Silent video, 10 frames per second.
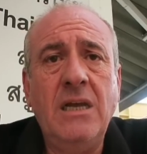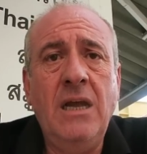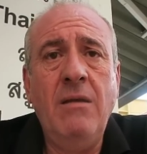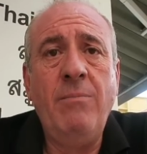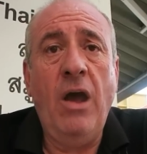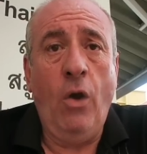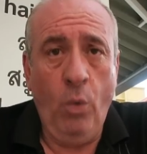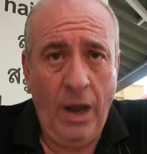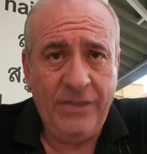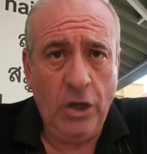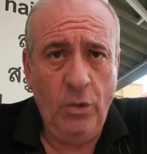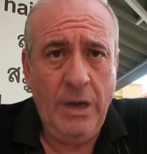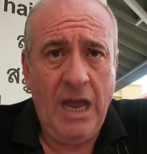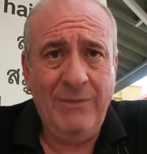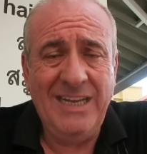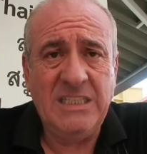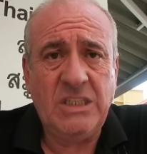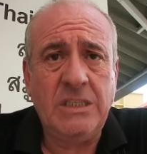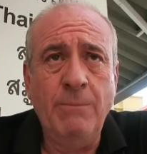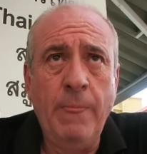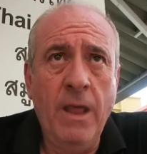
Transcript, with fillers: All I do know is